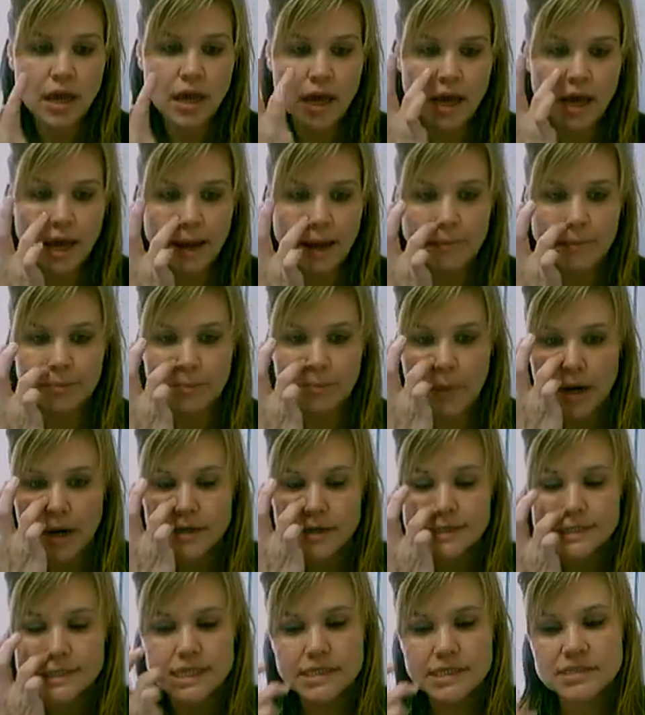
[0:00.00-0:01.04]

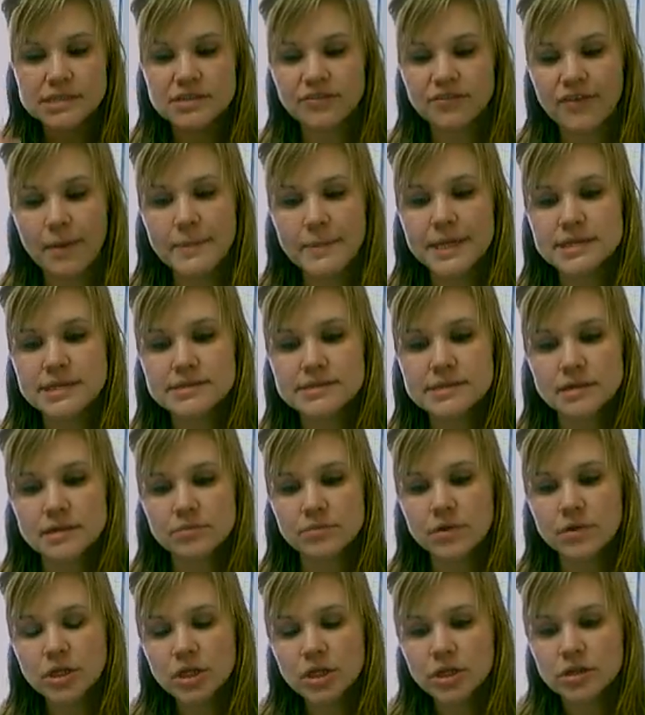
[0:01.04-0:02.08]
Marxist
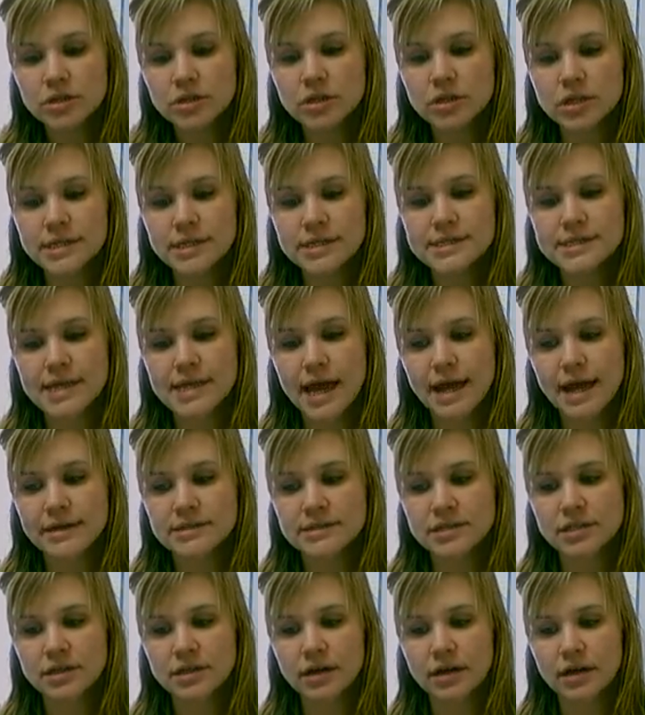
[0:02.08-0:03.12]
feminism looks
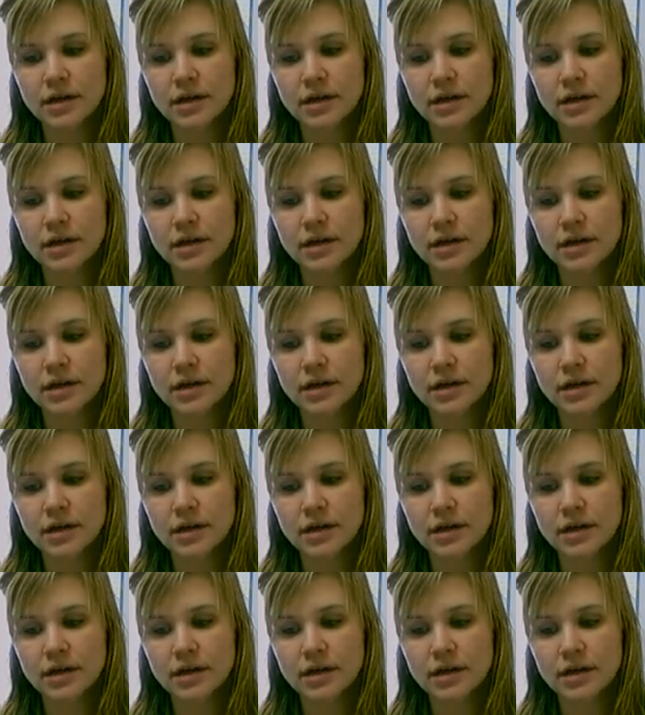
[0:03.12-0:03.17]
at